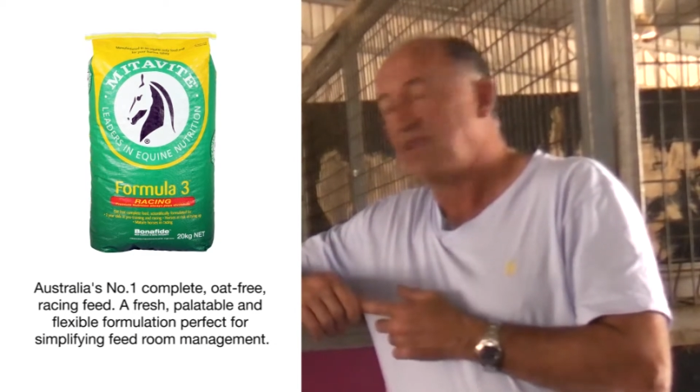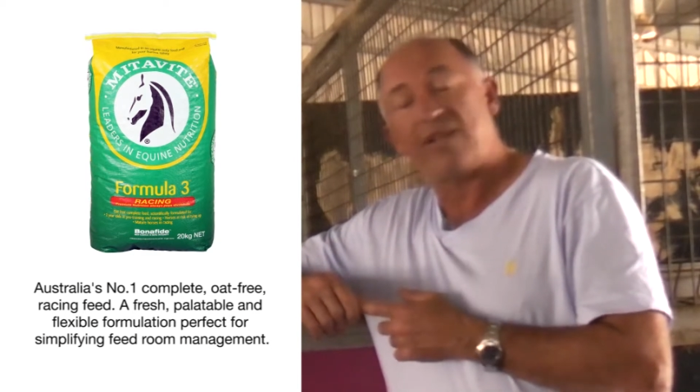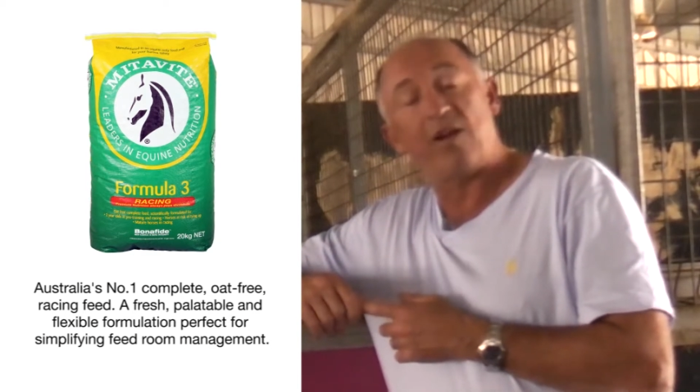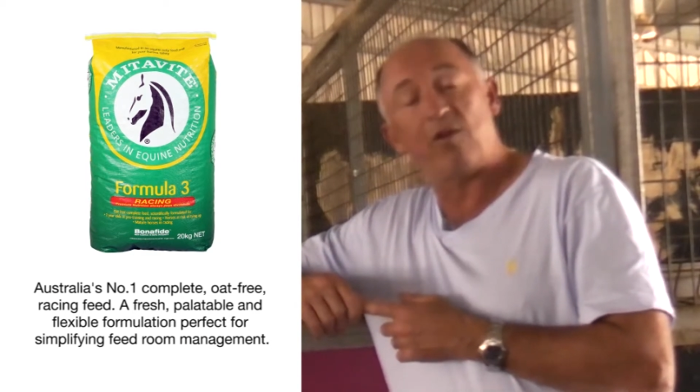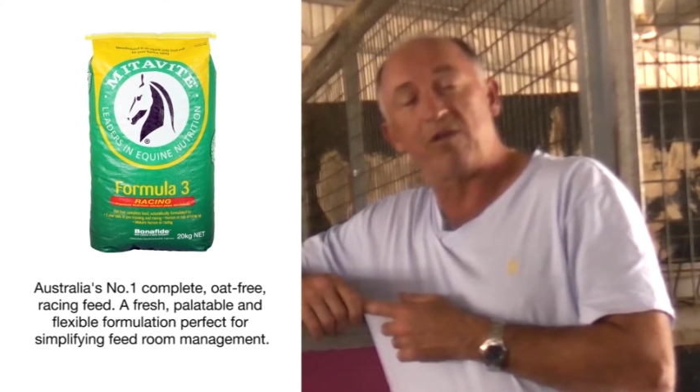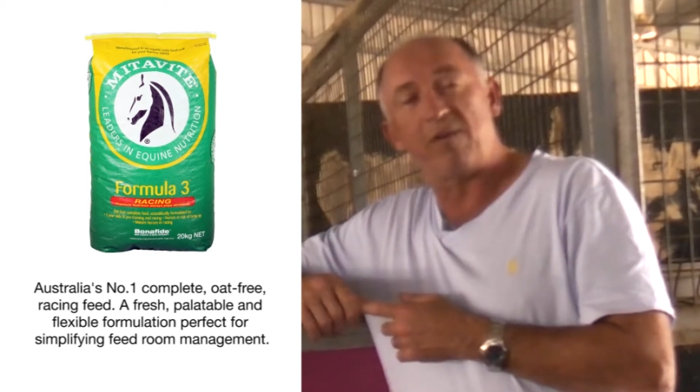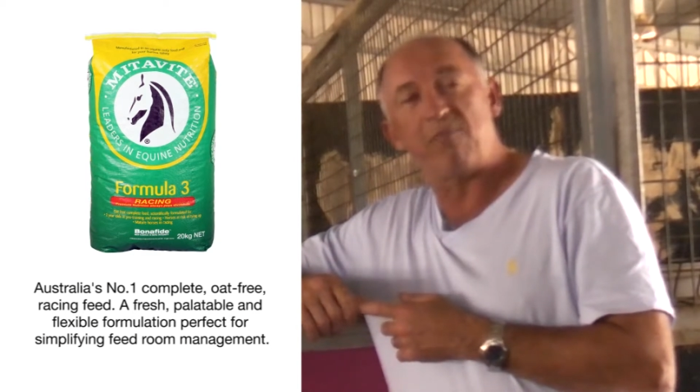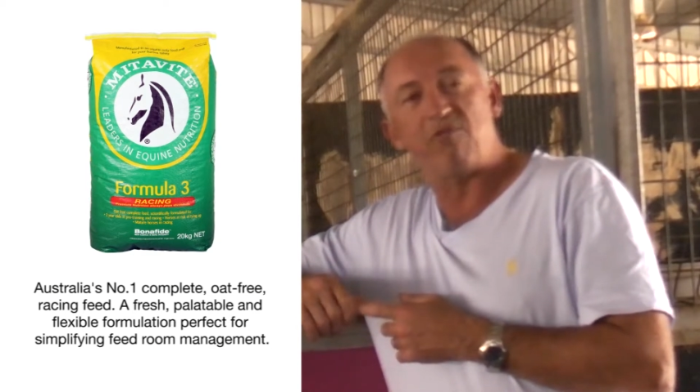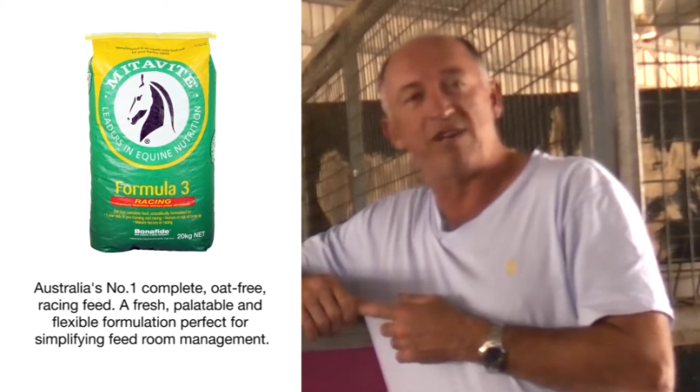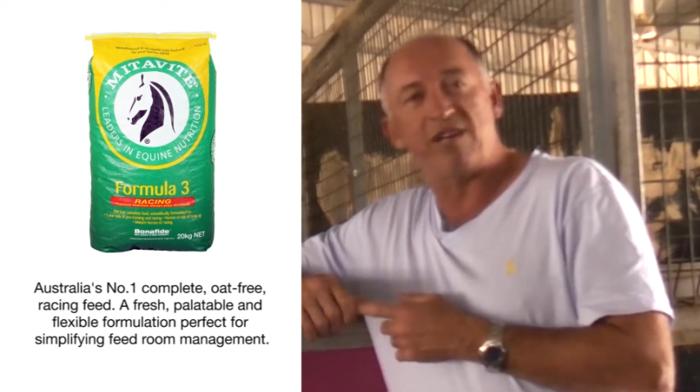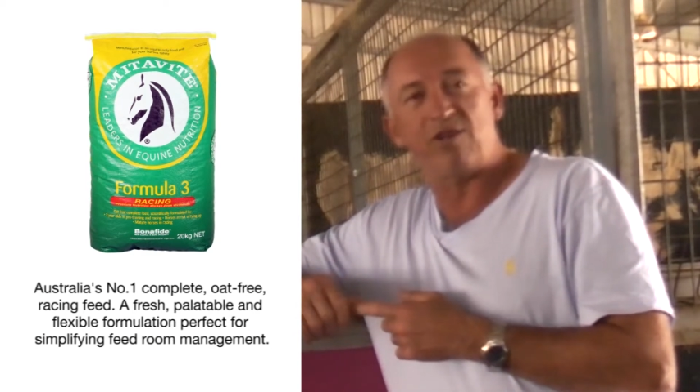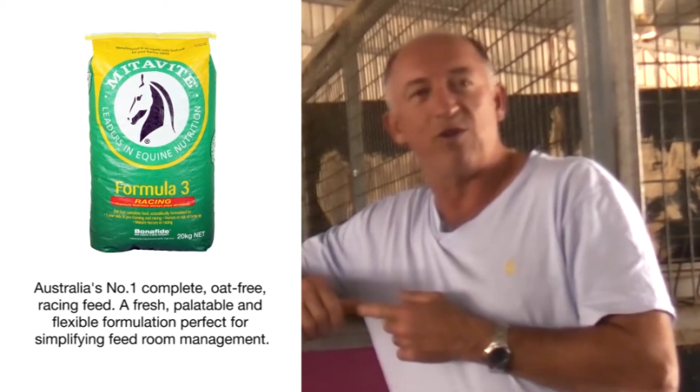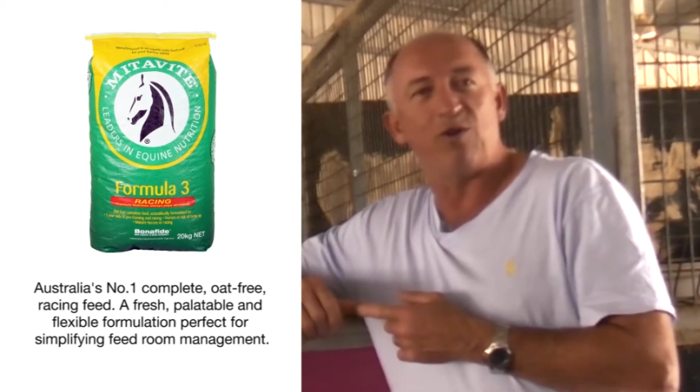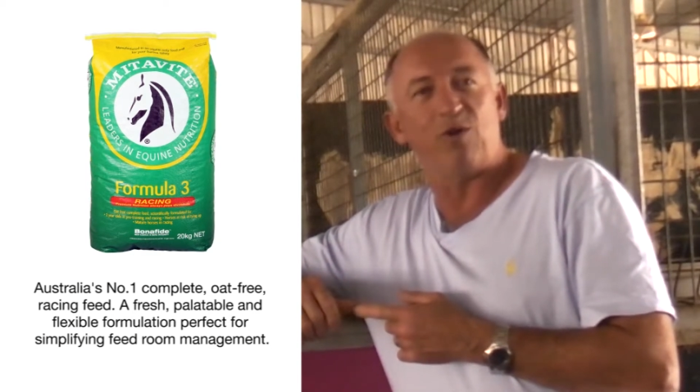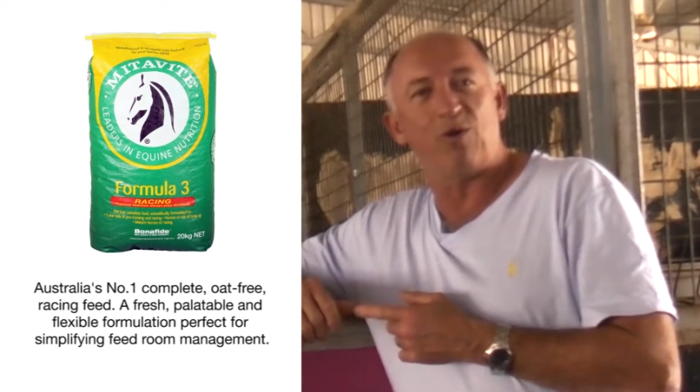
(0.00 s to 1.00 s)
they look in
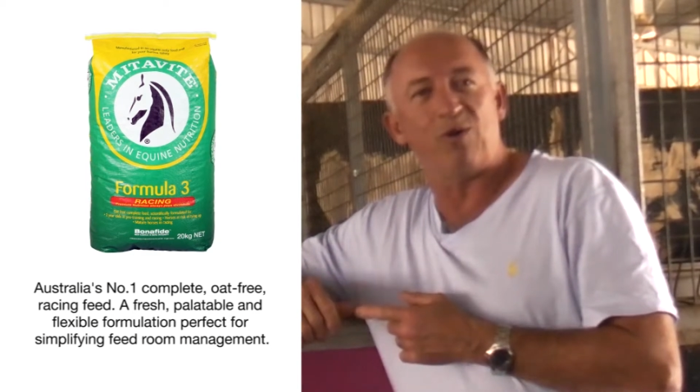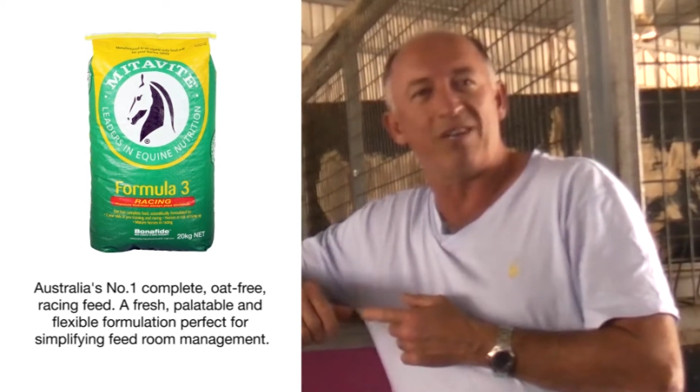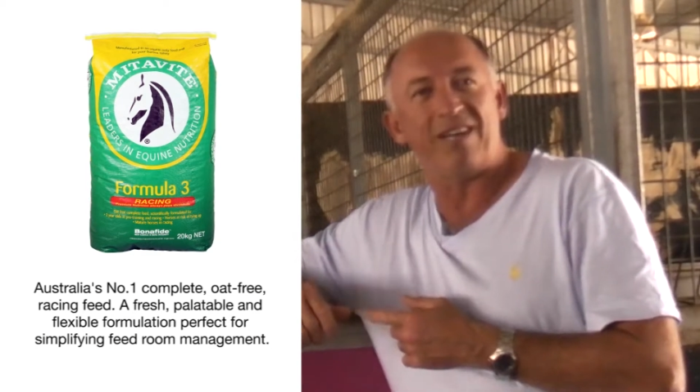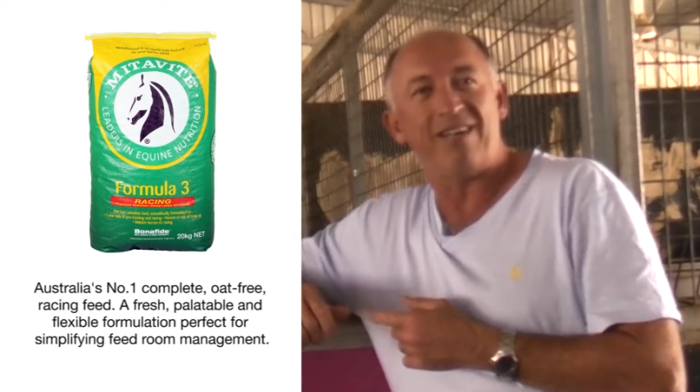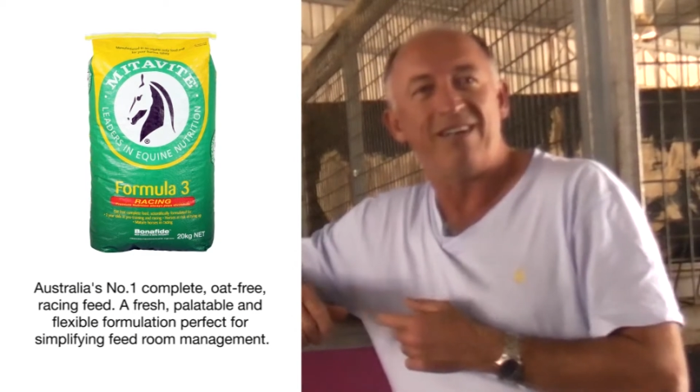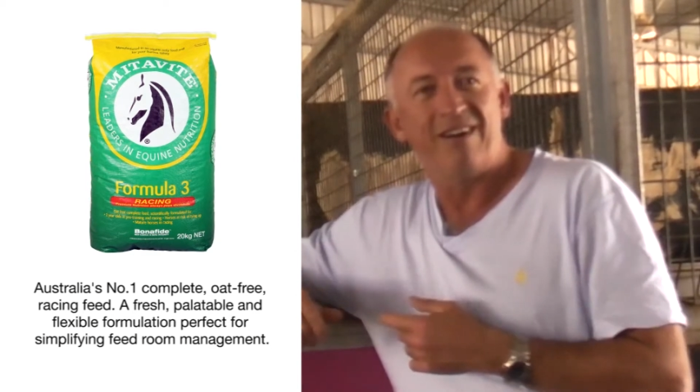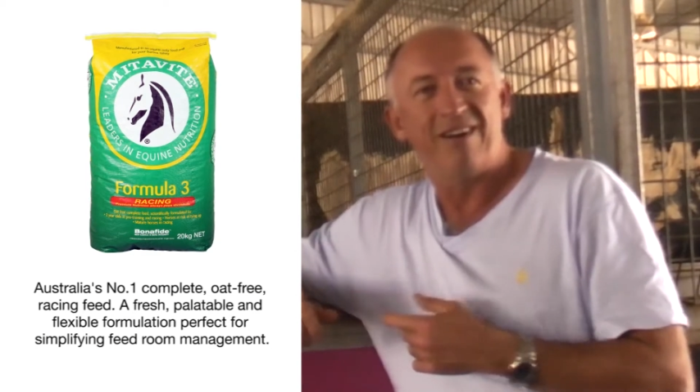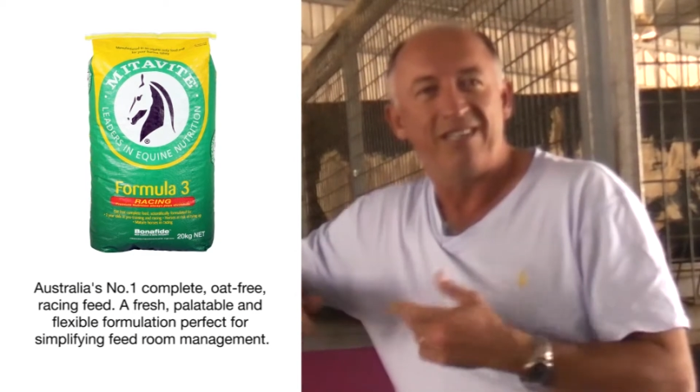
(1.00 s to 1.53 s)
pretty good order.